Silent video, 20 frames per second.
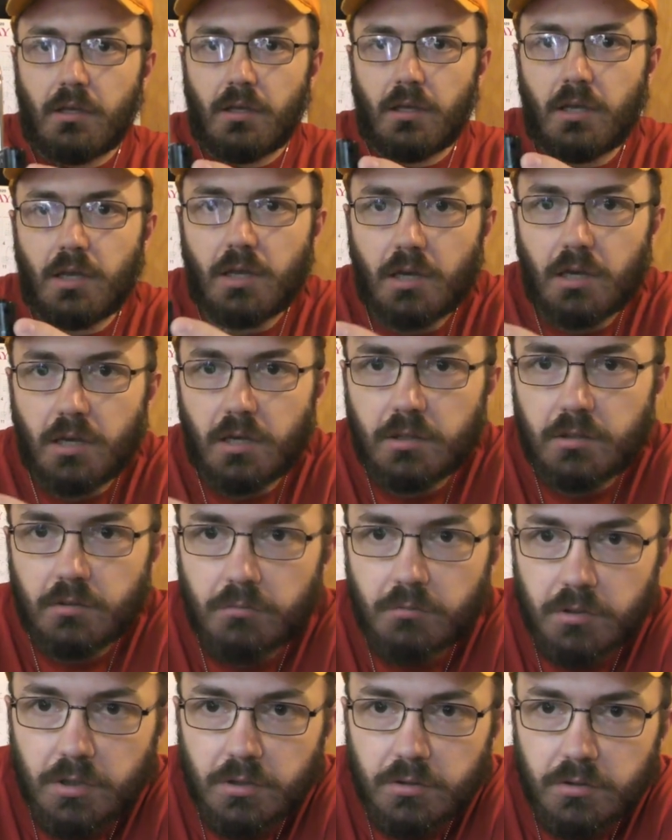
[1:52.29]
And
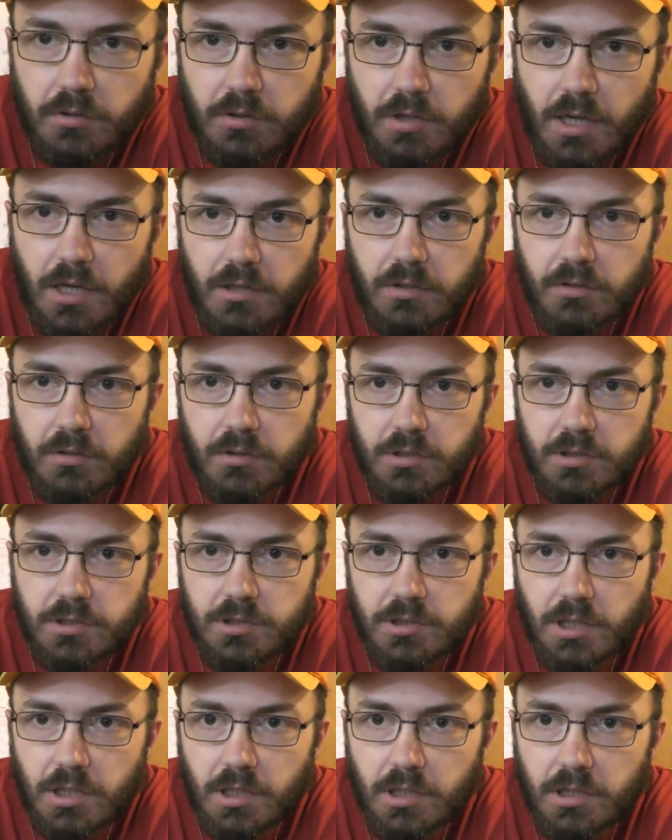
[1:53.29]
when you do that, you can
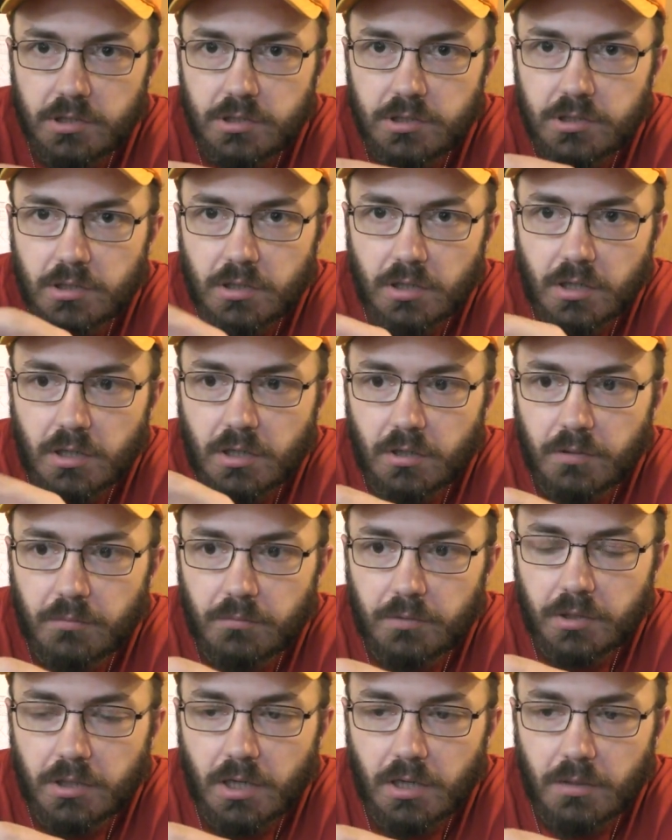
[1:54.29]
change um,
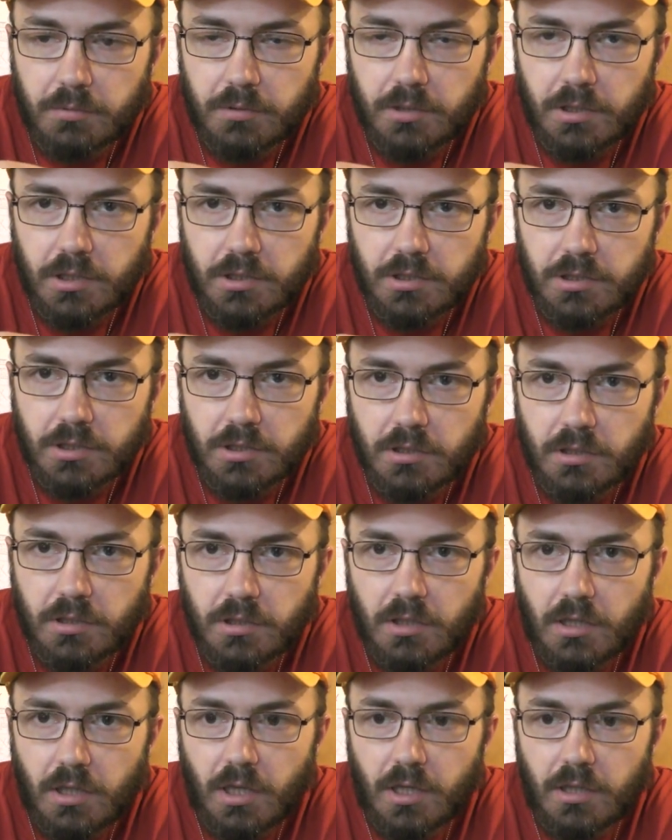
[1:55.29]
the combination.
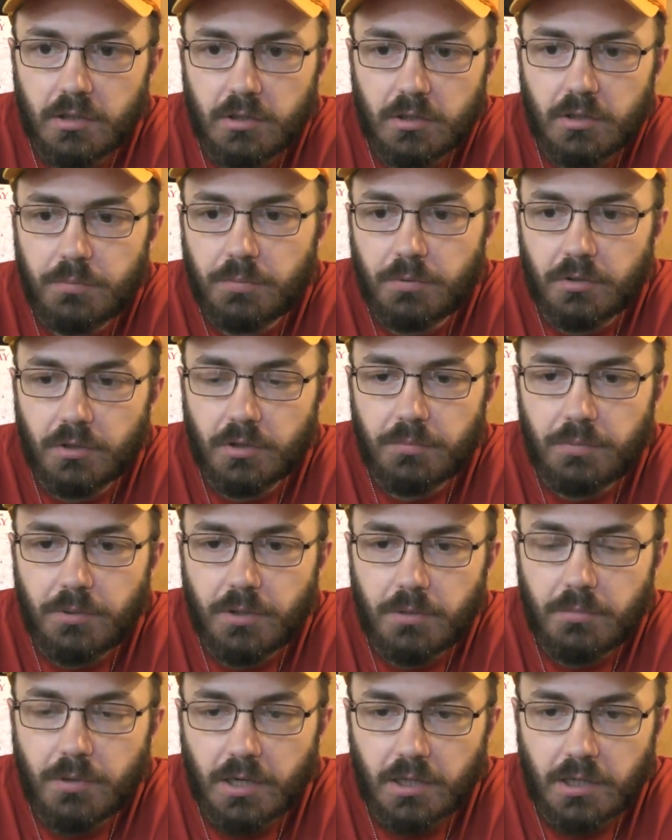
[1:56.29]
And then you pull the
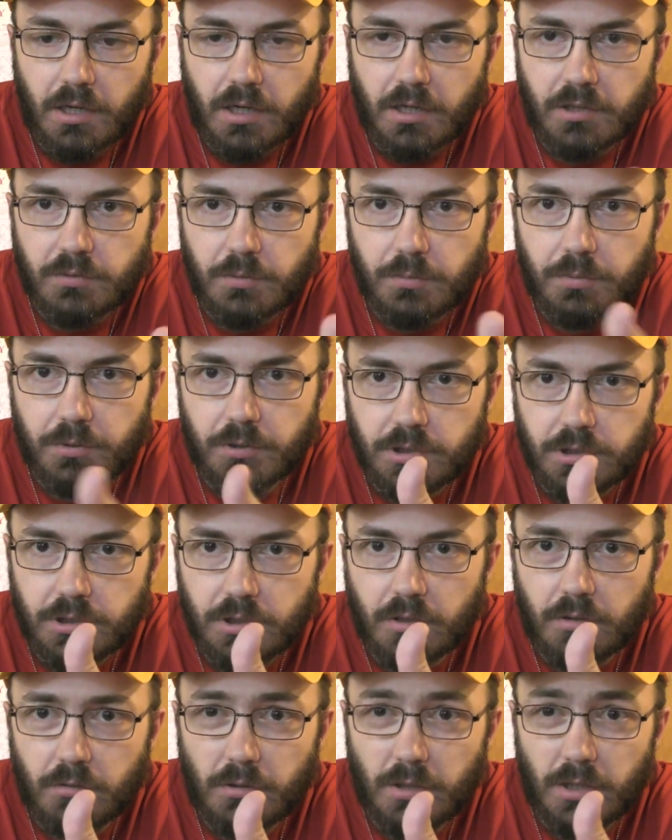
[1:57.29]
pin back out. So you push
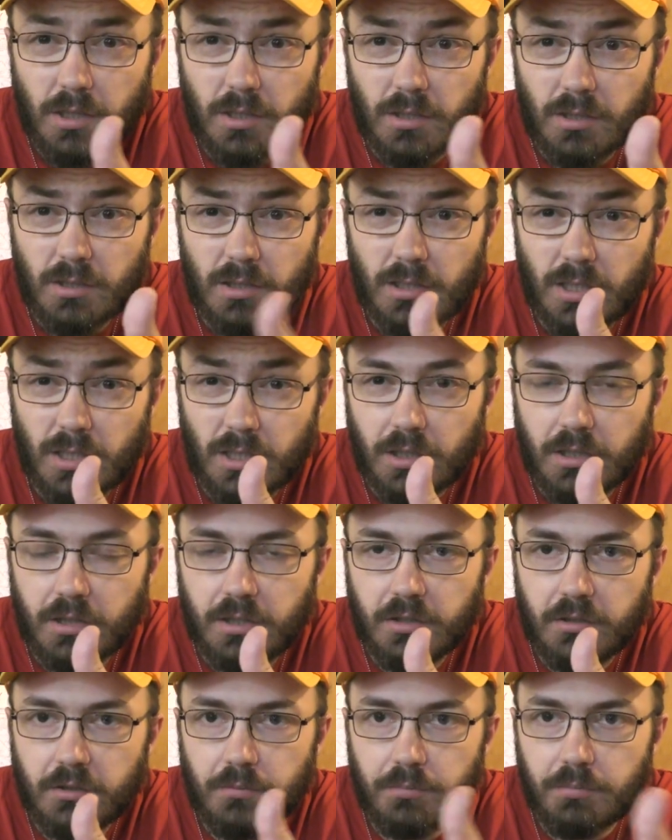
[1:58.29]
all the way in and click, and
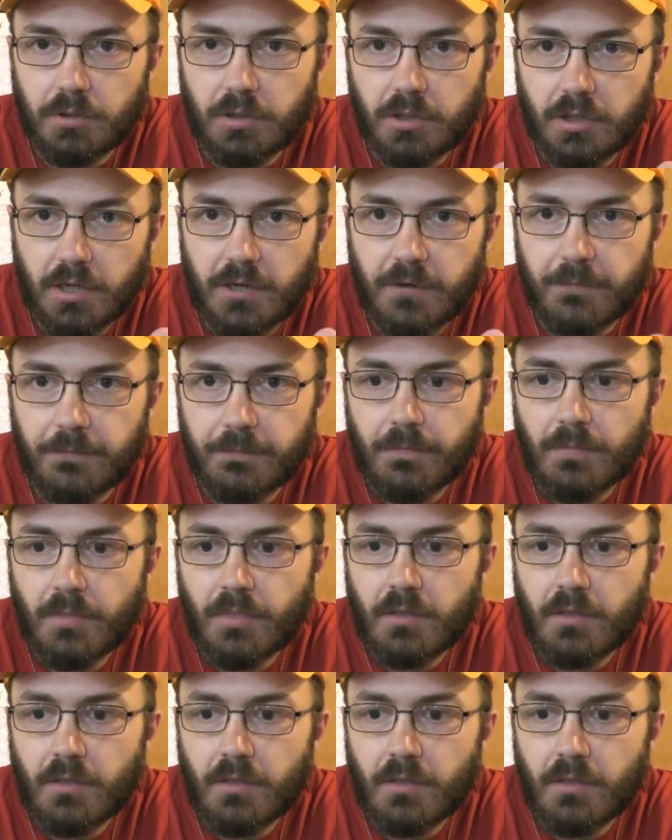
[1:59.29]
then you pull it out.